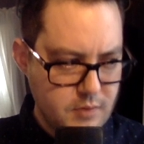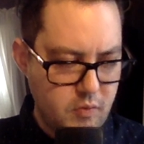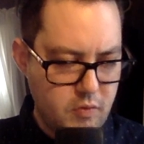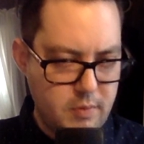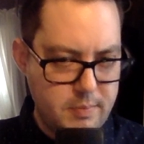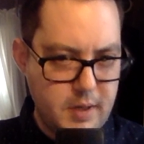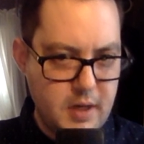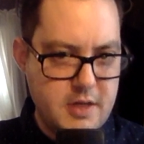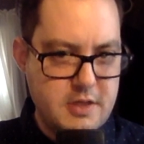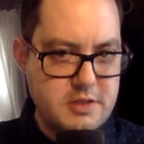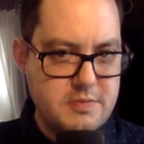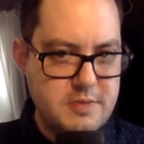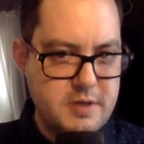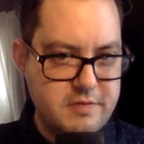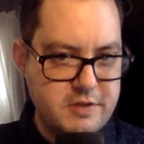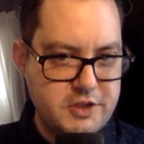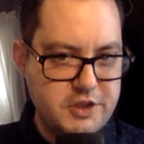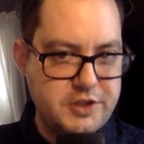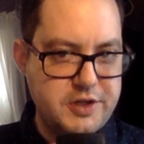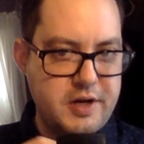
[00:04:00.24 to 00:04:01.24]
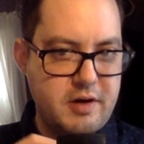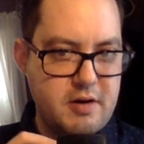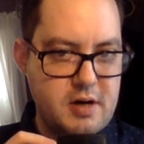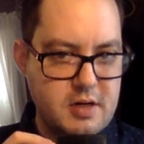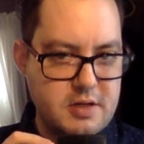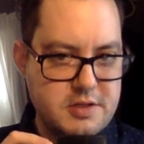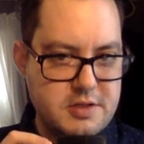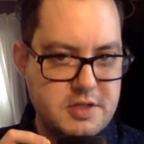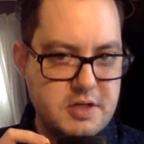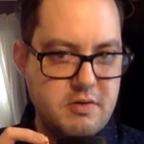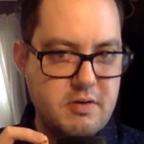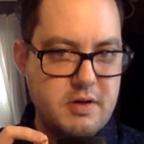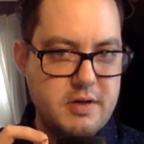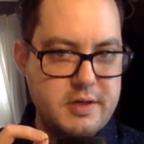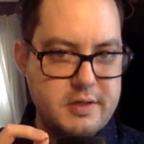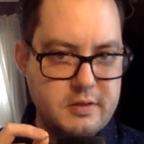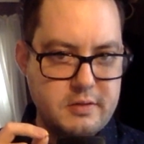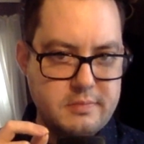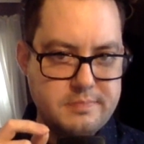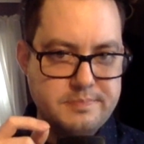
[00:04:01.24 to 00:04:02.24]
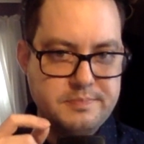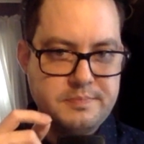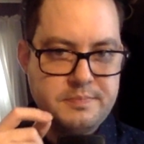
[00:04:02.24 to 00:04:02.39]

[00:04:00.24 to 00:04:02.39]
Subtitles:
Reminds me of a generic cereal.